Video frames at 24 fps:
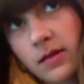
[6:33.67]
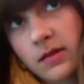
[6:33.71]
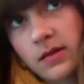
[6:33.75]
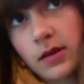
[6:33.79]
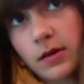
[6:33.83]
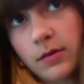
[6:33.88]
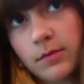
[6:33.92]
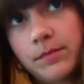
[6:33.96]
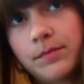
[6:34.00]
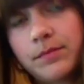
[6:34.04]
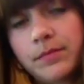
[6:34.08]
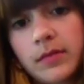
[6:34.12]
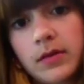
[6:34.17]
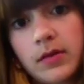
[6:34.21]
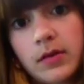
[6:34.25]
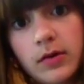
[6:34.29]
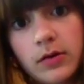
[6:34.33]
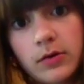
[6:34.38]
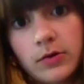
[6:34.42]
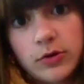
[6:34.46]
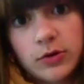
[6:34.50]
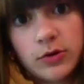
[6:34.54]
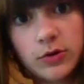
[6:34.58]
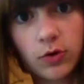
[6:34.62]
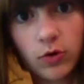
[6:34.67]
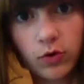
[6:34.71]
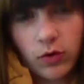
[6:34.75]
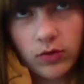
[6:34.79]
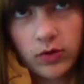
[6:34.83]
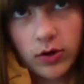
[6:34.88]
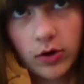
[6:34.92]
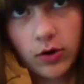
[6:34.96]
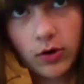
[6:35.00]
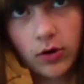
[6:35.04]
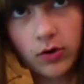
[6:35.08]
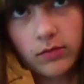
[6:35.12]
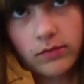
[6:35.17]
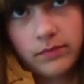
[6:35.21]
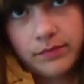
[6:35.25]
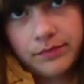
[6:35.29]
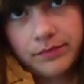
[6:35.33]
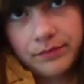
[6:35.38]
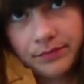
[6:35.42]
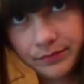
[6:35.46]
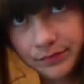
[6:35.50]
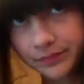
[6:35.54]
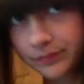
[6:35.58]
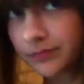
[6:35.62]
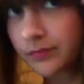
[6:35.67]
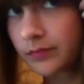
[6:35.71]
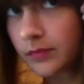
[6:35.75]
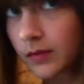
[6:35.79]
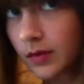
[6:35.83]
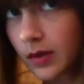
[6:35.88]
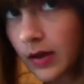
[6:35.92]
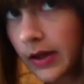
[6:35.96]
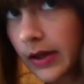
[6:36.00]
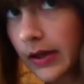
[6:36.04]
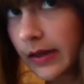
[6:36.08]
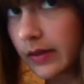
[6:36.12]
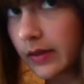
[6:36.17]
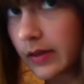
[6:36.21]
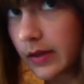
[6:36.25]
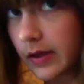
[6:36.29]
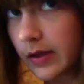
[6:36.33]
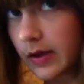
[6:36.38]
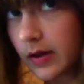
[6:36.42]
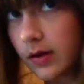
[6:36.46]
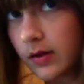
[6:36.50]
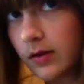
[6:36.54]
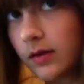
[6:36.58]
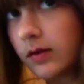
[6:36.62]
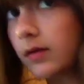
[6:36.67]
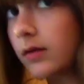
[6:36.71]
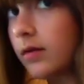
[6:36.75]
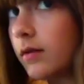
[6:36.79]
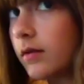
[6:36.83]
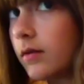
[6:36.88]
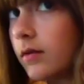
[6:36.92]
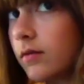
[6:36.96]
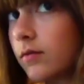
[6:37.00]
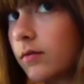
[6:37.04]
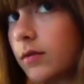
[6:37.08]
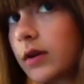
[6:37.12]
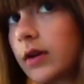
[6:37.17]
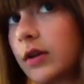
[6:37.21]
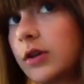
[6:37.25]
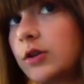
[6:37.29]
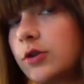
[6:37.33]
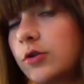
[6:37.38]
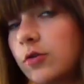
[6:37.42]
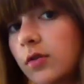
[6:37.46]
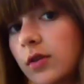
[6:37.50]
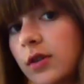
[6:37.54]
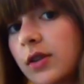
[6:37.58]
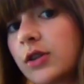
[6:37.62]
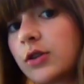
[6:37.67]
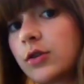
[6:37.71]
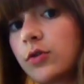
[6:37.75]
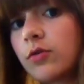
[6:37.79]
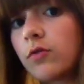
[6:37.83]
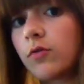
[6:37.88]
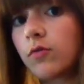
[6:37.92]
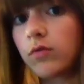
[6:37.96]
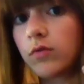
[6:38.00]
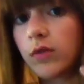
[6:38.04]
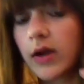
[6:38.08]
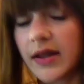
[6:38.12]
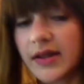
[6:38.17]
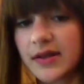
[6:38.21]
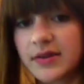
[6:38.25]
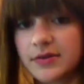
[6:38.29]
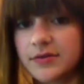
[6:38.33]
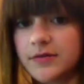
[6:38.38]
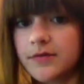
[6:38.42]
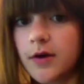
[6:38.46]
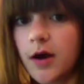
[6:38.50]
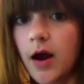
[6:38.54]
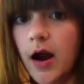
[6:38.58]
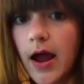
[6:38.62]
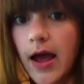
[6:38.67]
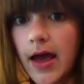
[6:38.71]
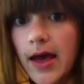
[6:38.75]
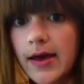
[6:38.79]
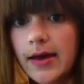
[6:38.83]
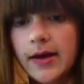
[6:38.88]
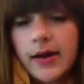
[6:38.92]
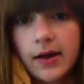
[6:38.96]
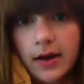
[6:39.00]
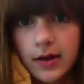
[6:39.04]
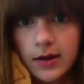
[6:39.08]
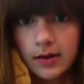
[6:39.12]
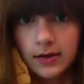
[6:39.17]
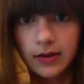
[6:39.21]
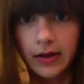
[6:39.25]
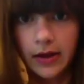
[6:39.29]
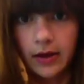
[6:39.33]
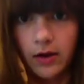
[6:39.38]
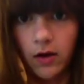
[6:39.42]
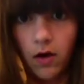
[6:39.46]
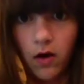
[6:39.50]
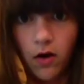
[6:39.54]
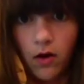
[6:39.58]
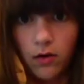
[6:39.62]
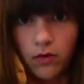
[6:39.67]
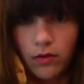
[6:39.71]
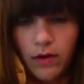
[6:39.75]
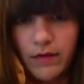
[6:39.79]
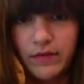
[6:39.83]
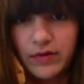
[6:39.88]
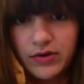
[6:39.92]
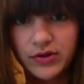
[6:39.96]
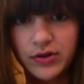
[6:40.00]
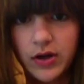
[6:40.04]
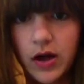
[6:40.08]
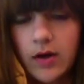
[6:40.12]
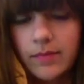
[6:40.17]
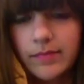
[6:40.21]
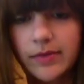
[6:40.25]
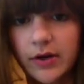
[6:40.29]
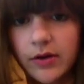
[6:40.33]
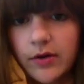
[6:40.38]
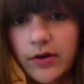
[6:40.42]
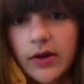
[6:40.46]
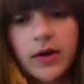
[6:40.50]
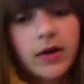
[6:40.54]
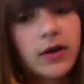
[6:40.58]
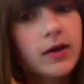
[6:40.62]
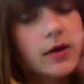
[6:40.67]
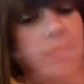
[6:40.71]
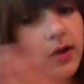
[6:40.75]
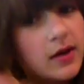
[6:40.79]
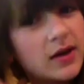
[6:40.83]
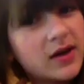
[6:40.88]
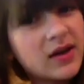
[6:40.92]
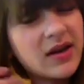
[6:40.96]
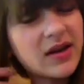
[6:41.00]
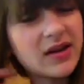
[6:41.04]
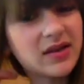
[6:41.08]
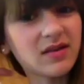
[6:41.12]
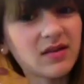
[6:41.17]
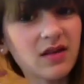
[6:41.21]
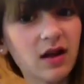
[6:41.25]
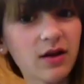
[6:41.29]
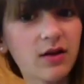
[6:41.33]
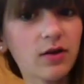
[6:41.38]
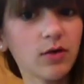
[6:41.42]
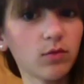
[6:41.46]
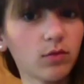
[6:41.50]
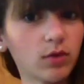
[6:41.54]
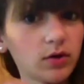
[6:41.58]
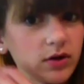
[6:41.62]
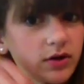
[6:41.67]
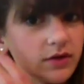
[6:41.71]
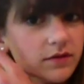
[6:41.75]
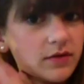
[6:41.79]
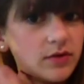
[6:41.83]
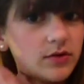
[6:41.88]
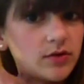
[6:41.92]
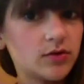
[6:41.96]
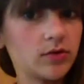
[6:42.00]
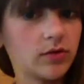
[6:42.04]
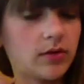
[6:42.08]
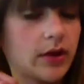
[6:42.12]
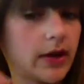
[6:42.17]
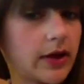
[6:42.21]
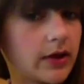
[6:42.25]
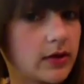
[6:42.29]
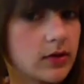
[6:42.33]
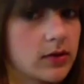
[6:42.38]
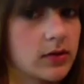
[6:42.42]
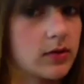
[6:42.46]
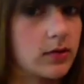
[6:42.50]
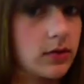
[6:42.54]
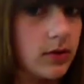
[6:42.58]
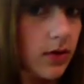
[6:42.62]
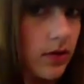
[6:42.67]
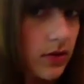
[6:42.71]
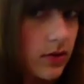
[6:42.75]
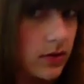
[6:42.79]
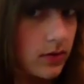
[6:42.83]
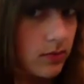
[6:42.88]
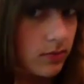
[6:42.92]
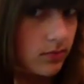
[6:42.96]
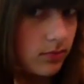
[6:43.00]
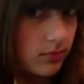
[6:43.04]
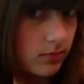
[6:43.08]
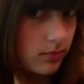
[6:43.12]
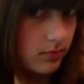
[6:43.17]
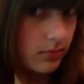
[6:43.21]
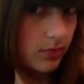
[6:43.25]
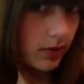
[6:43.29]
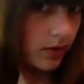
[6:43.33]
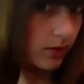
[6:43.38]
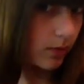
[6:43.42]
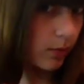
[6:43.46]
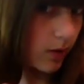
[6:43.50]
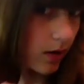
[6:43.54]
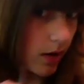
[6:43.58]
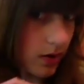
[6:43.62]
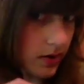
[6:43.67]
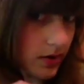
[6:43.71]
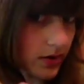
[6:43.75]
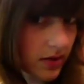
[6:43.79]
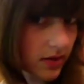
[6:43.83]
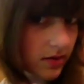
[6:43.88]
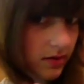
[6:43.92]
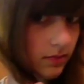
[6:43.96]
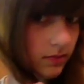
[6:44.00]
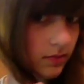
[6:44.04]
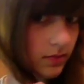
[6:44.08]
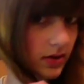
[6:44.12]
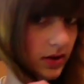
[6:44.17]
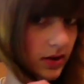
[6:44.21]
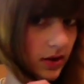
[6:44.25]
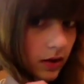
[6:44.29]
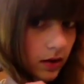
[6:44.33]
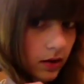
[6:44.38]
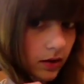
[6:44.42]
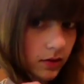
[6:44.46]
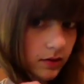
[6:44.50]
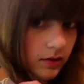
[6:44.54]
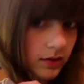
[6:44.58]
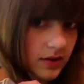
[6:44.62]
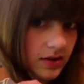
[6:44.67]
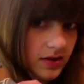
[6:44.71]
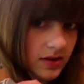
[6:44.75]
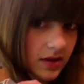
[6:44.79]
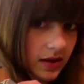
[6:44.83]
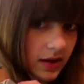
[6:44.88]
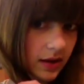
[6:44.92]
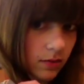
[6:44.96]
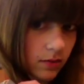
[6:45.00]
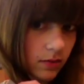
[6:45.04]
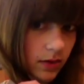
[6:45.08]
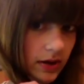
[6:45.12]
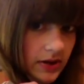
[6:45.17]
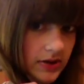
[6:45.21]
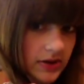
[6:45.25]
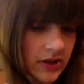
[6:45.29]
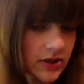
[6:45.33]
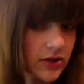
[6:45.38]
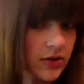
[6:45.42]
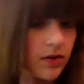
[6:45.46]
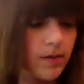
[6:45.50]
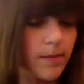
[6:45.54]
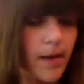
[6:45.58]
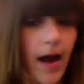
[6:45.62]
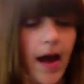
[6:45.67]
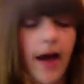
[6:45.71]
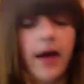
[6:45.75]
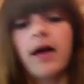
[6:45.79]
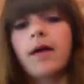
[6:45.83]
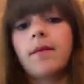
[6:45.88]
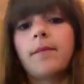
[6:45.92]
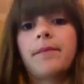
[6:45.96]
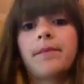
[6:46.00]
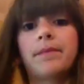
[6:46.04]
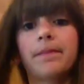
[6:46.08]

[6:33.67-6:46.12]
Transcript: So it'll just hold the curl. Then we're going to do this to the rest of our head, like all around the top area. It's not going to work if you do it like to the other parts. See, look, this is like what I did to the back.